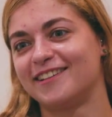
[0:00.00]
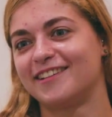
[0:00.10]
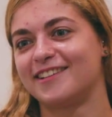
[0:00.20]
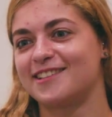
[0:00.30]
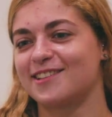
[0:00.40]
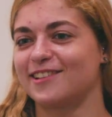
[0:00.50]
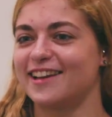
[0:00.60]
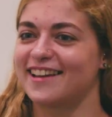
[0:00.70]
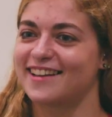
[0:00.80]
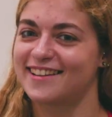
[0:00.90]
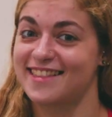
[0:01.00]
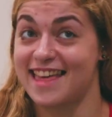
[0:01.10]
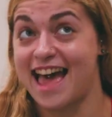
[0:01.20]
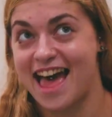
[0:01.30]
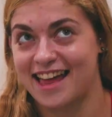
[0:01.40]
So like
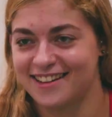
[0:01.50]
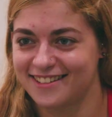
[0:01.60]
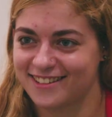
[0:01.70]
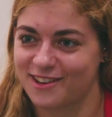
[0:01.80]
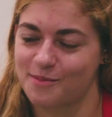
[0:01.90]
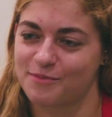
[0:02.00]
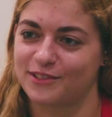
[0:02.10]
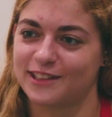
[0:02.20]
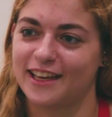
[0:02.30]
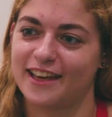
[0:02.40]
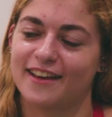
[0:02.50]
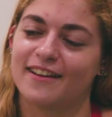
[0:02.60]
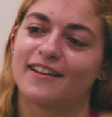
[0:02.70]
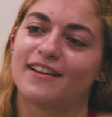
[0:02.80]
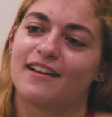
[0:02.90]
that, hopefully.
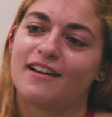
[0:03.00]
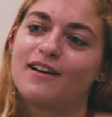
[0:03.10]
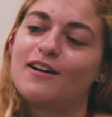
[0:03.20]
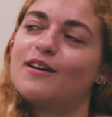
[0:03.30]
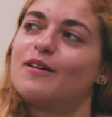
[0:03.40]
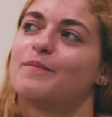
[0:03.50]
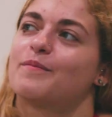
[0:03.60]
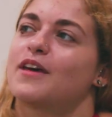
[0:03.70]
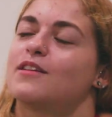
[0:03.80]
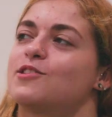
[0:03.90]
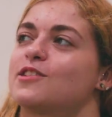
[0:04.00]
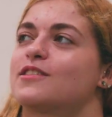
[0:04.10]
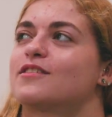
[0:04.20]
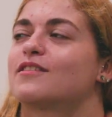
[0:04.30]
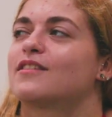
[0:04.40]
And
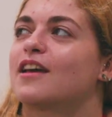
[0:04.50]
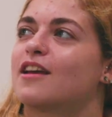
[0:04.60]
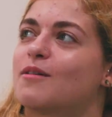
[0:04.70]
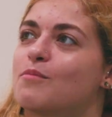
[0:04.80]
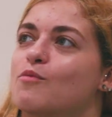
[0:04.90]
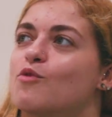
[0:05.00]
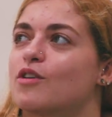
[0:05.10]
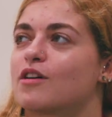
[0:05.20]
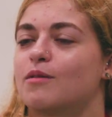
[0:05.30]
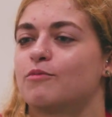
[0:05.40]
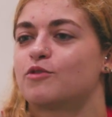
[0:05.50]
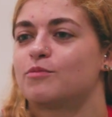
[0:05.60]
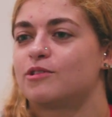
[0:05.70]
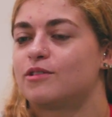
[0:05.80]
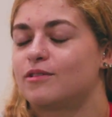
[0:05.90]
just getting more
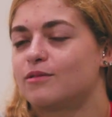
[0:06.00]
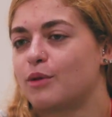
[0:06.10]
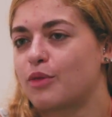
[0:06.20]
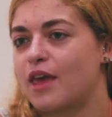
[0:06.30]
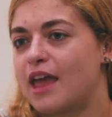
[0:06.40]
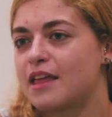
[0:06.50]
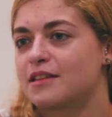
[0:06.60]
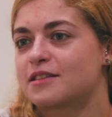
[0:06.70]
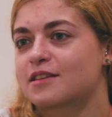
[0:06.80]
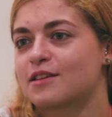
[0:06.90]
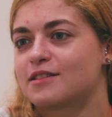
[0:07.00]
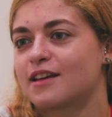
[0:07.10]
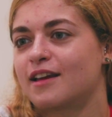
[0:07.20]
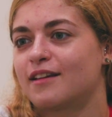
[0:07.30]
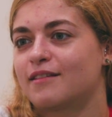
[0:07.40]
comfortable with canes, because
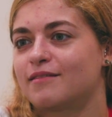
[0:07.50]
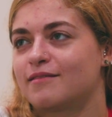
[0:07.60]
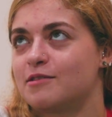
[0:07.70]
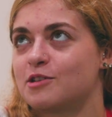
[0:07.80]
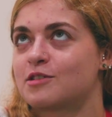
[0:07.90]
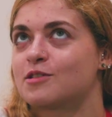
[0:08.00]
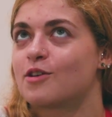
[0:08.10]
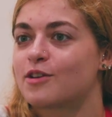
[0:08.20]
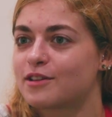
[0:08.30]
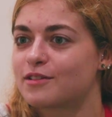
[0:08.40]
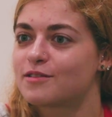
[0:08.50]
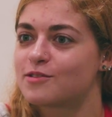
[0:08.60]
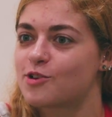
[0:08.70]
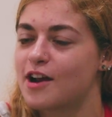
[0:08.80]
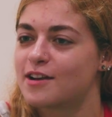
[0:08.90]
I just started
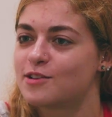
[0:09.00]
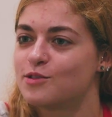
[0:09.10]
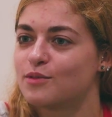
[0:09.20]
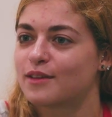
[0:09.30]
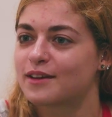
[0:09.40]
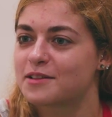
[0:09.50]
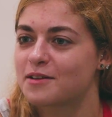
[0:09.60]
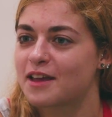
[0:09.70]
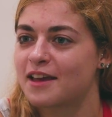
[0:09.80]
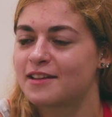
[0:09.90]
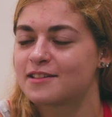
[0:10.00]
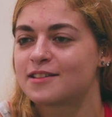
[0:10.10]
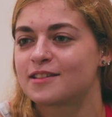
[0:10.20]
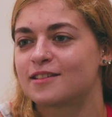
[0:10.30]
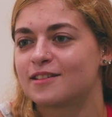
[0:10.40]
trying to do things on
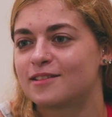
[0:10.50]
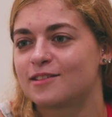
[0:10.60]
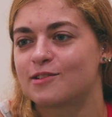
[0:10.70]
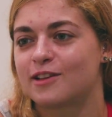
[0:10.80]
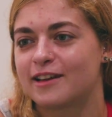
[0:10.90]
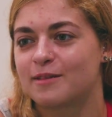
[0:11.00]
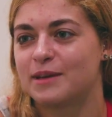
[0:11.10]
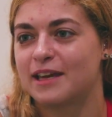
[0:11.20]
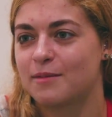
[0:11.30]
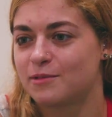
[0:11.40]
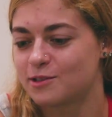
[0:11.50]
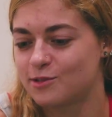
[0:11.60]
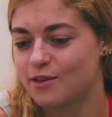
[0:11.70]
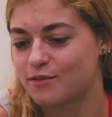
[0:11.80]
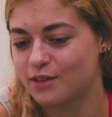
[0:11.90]
canes. So like being able to
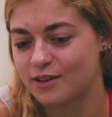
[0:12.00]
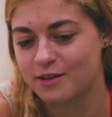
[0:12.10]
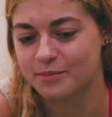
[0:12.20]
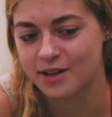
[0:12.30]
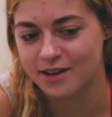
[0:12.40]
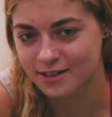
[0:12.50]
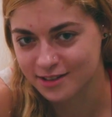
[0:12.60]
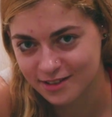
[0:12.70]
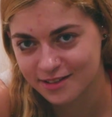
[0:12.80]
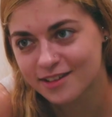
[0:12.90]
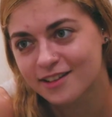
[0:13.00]
do everything on blocks.